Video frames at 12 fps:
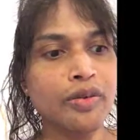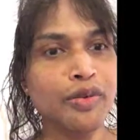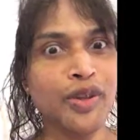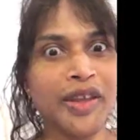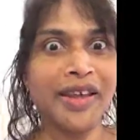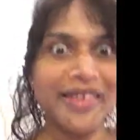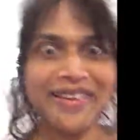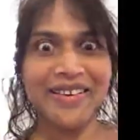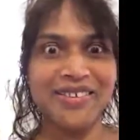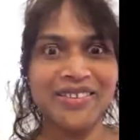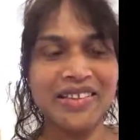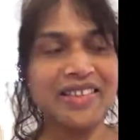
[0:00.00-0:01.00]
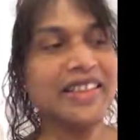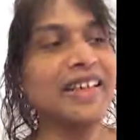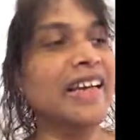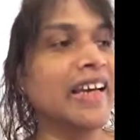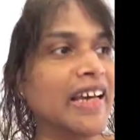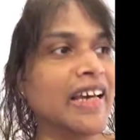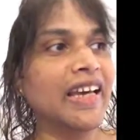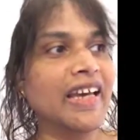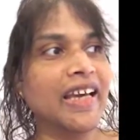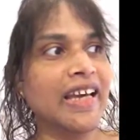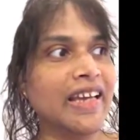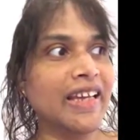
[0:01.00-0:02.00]
to the other house
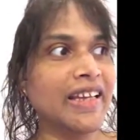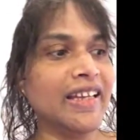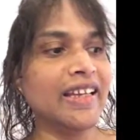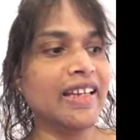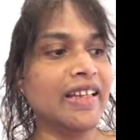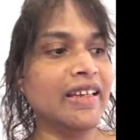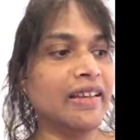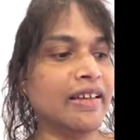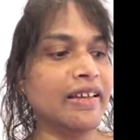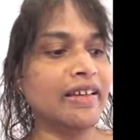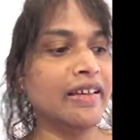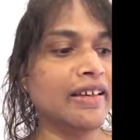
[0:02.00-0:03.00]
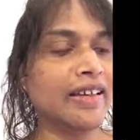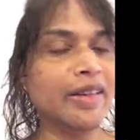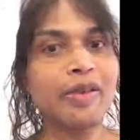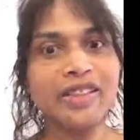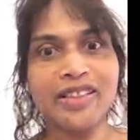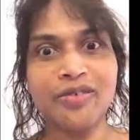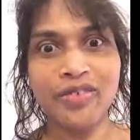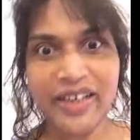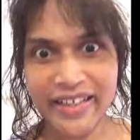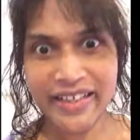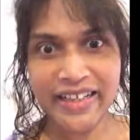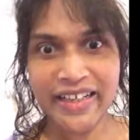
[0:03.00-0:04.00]
and uh, get myself
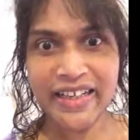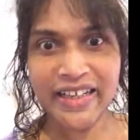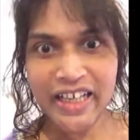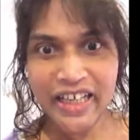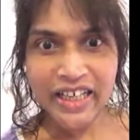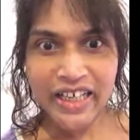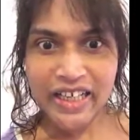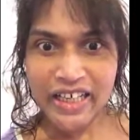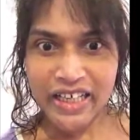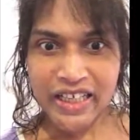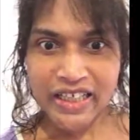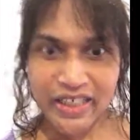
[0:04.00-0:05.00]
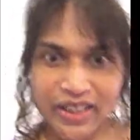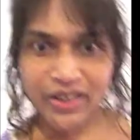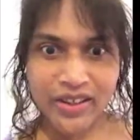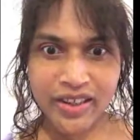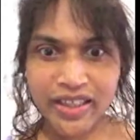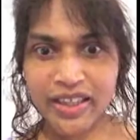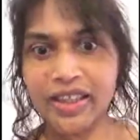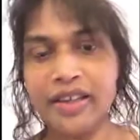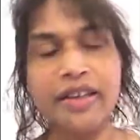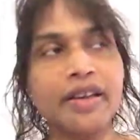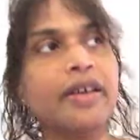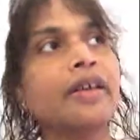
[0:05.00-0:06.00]
ready to go to the
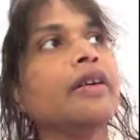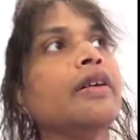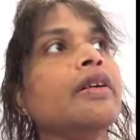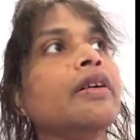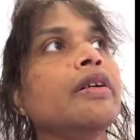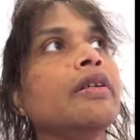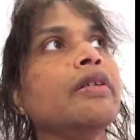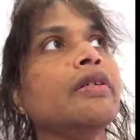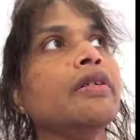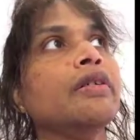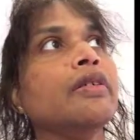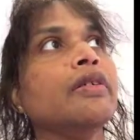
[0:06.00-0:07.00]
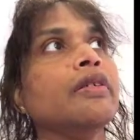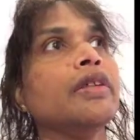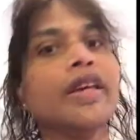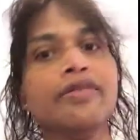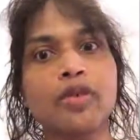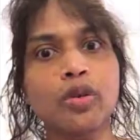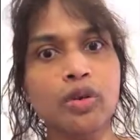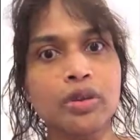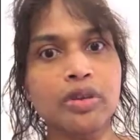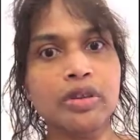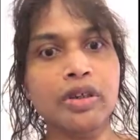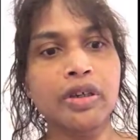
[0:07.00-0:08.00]
uh, TAFE course.